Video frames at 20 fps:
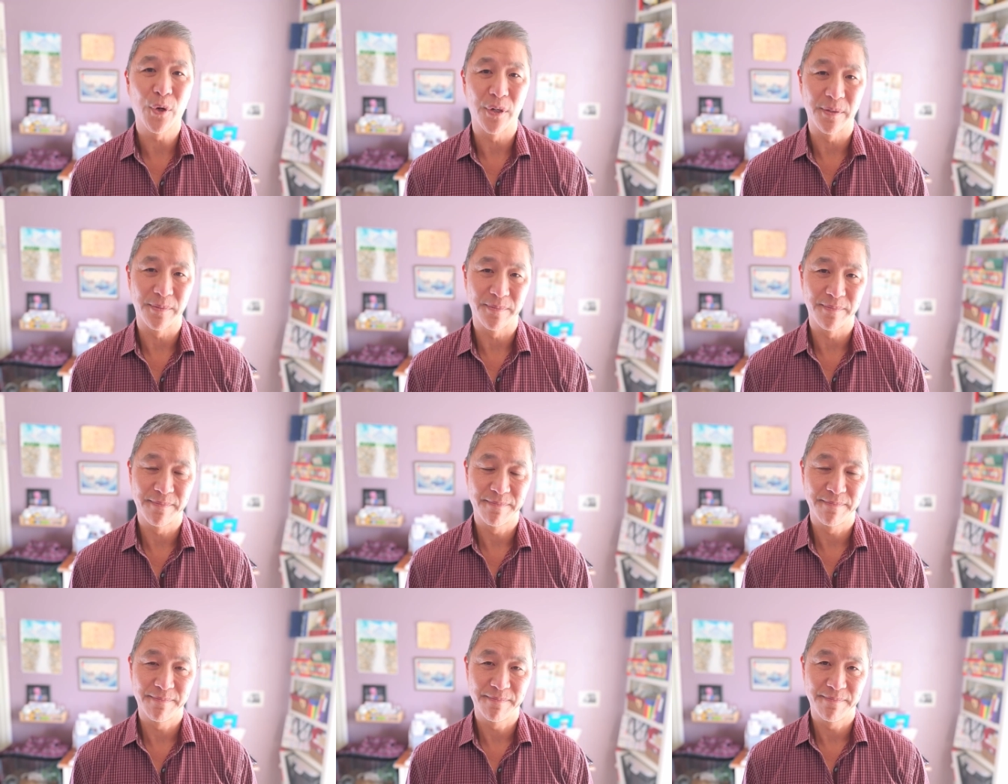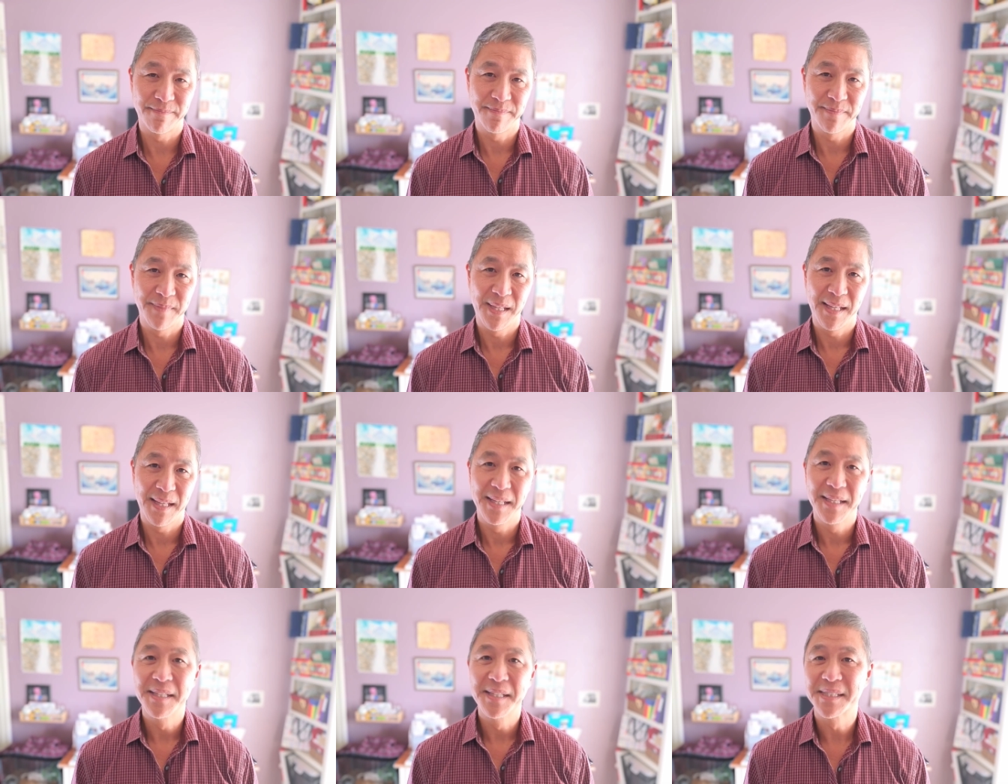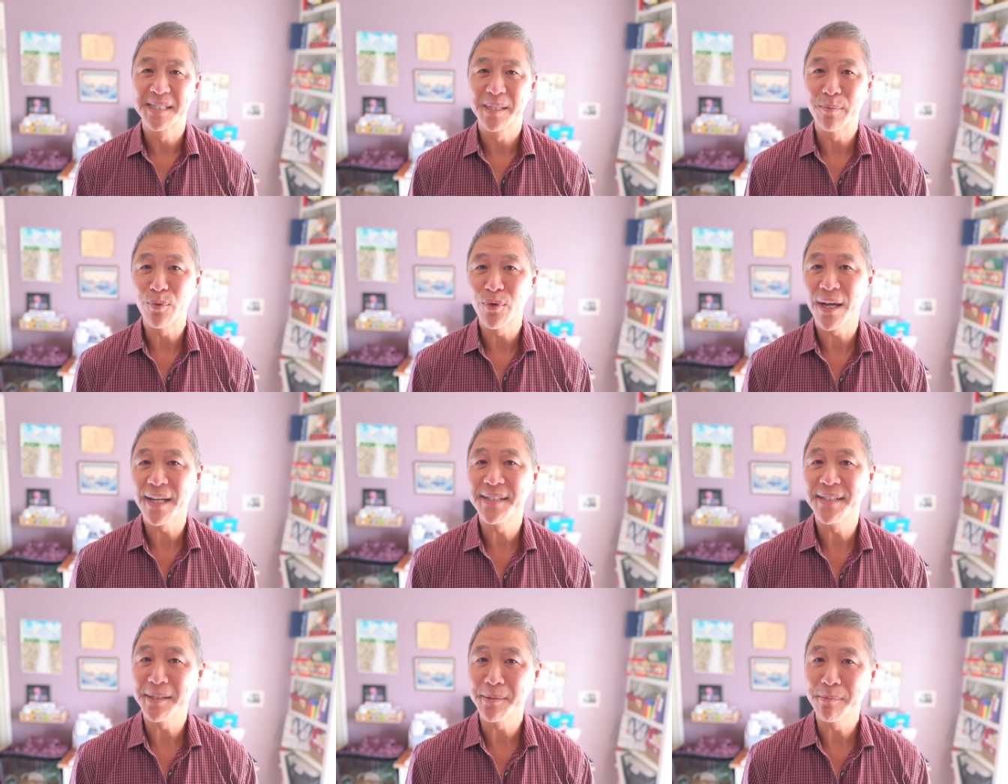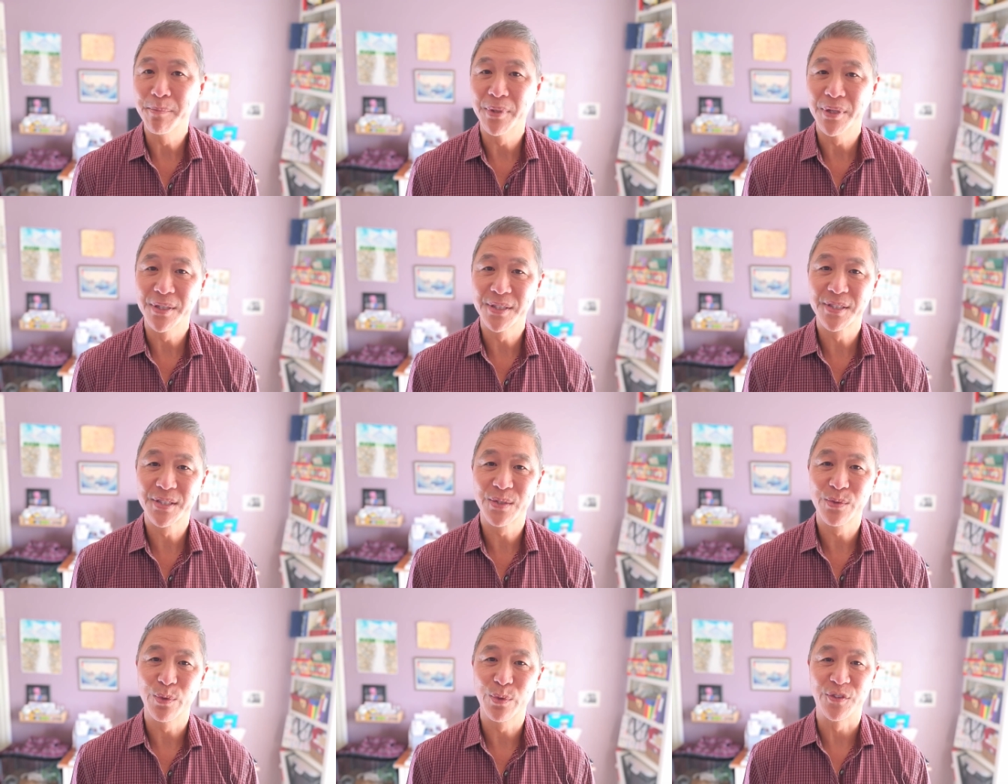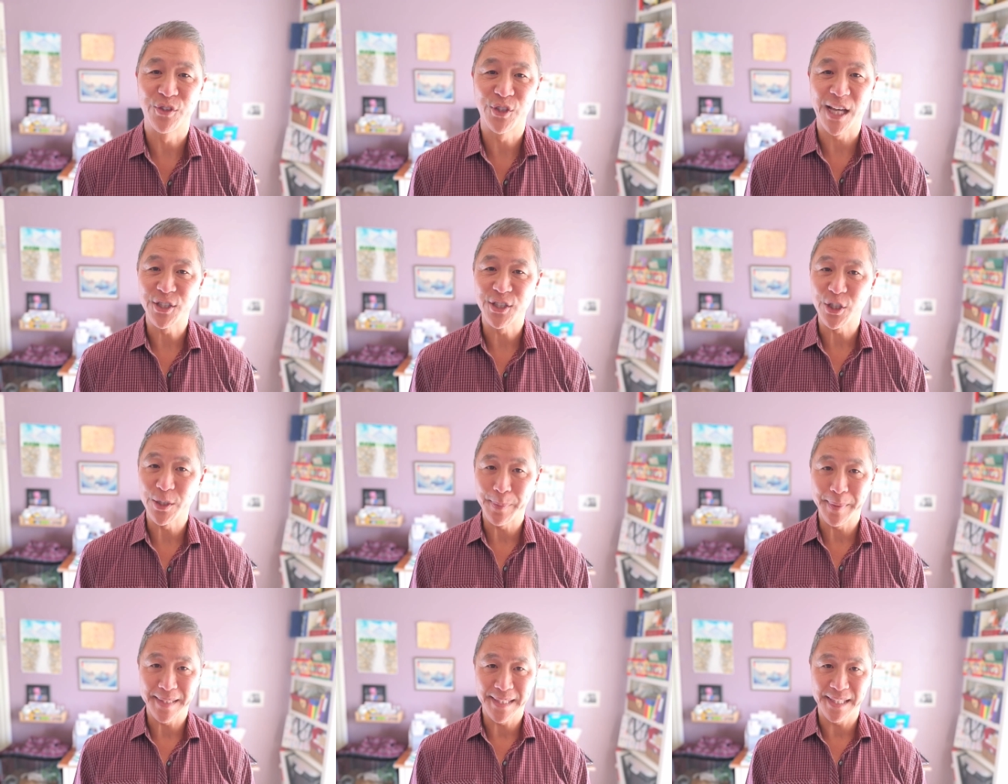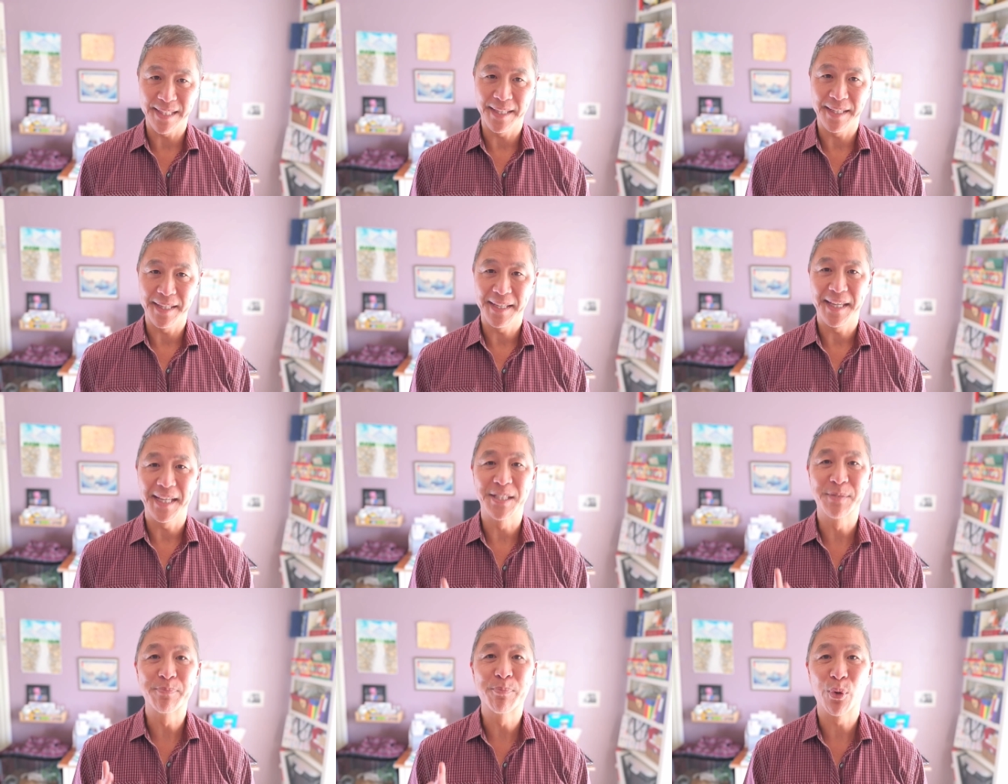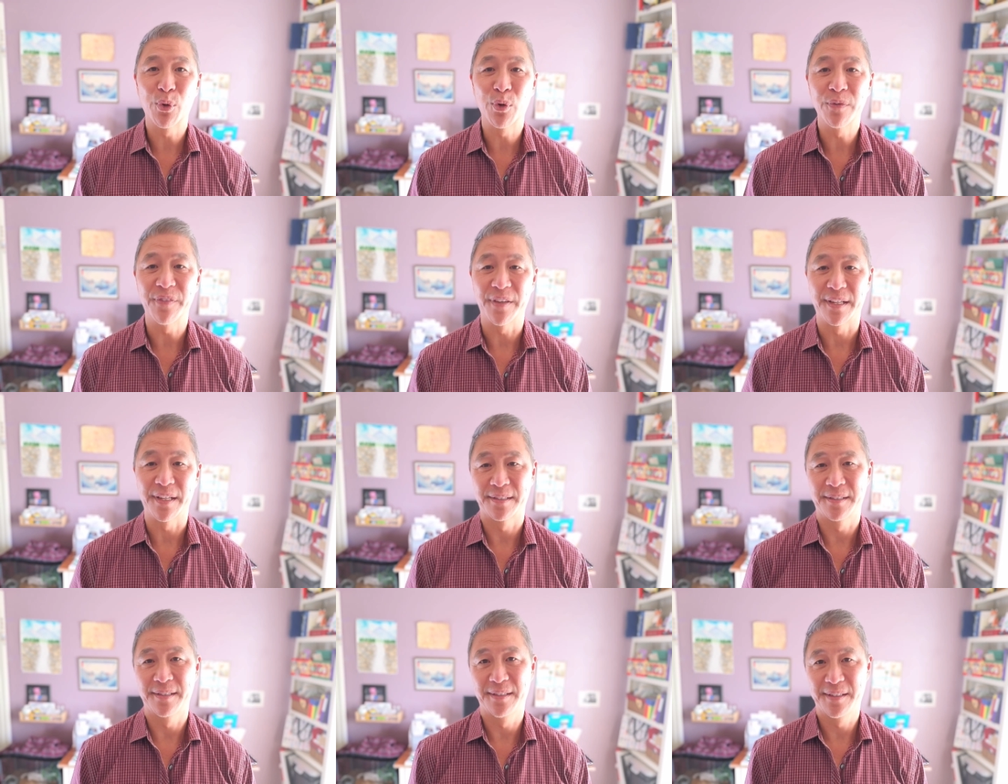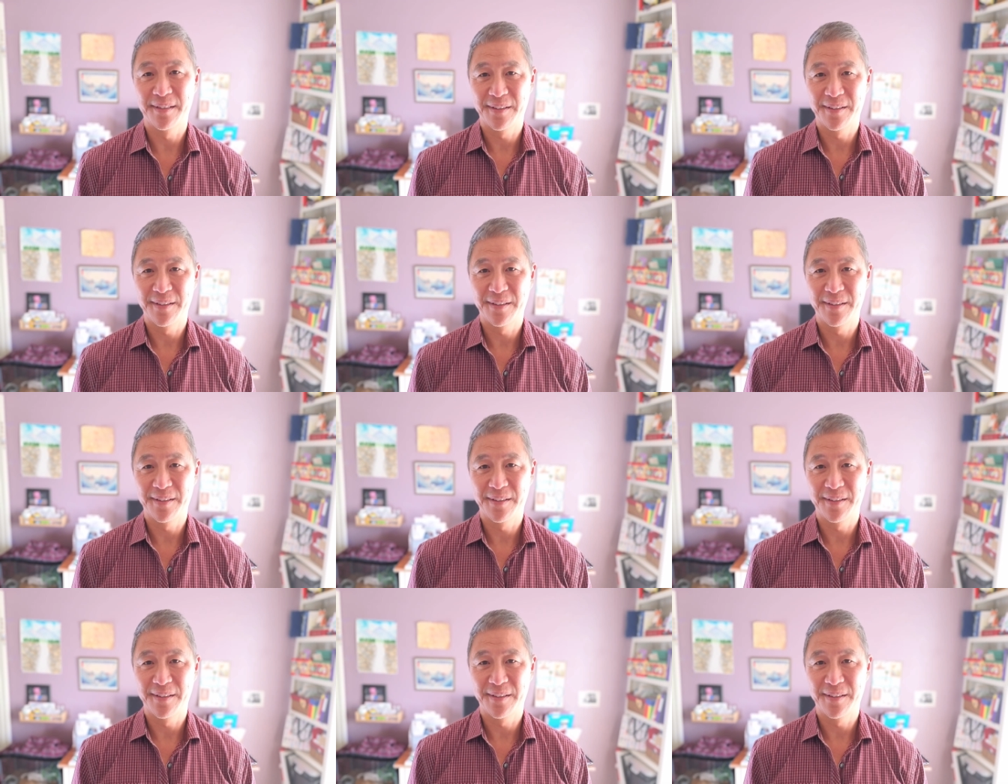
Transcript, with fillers: for? Summarizing books with ChatGPT is perfect